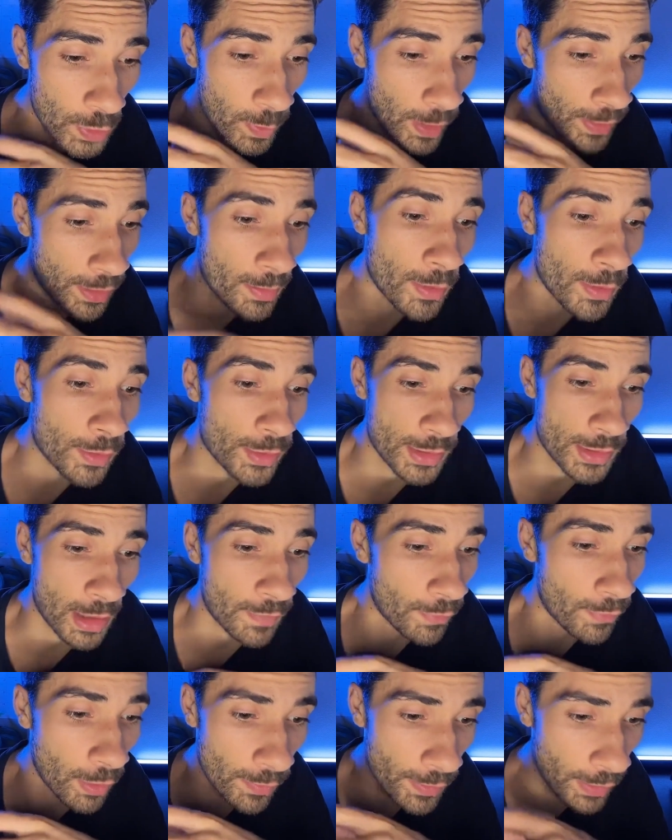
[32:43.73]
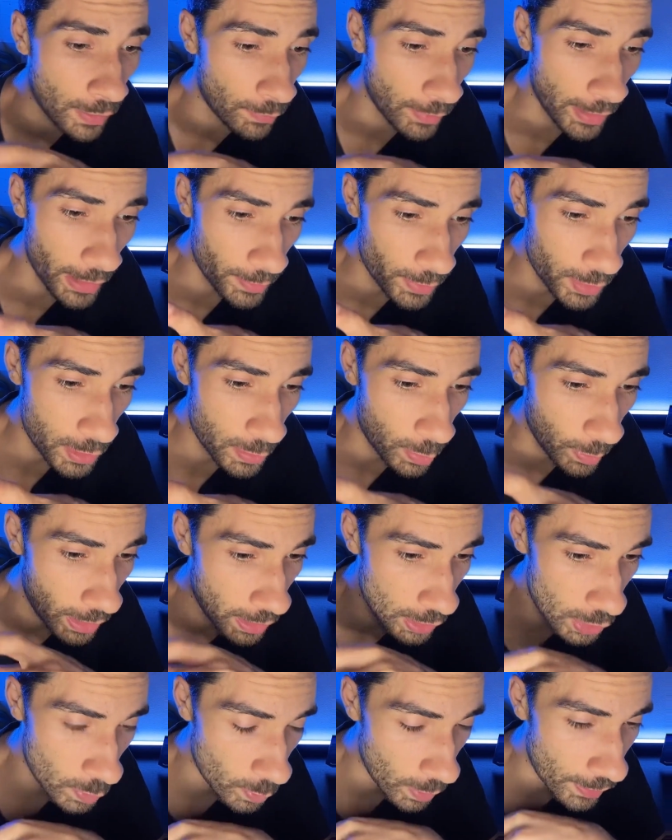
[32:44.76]
sweat the most out of all the other apes.
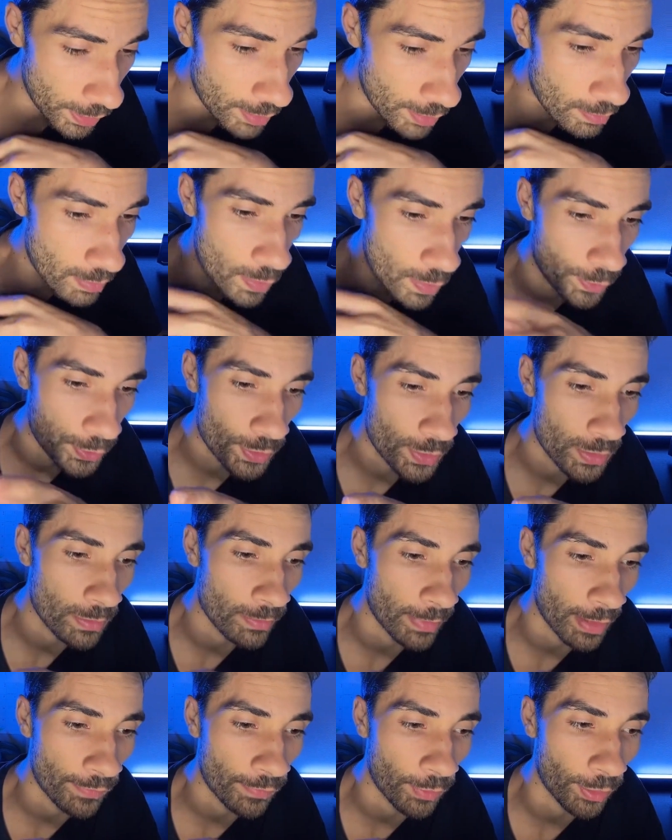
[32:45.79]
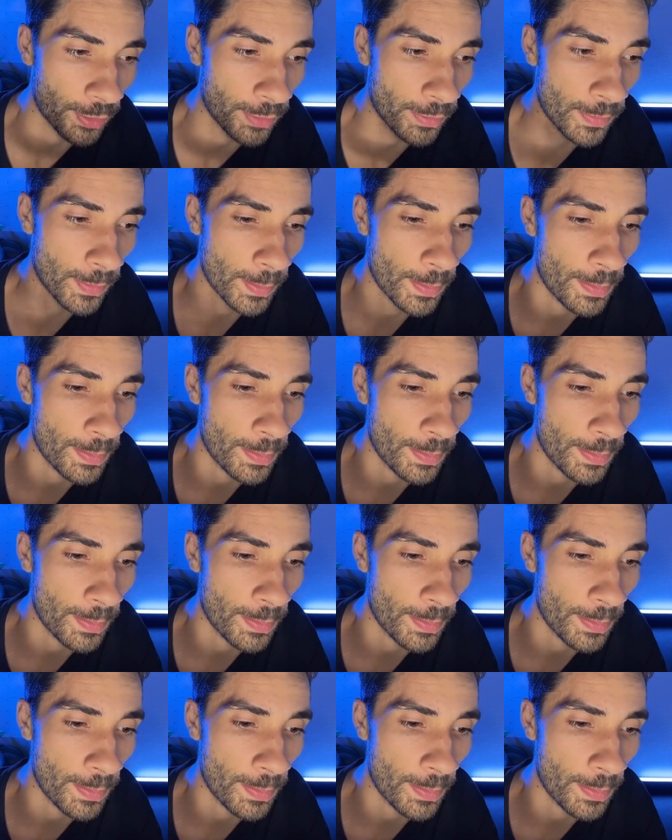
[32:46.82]
We sweat the most by far.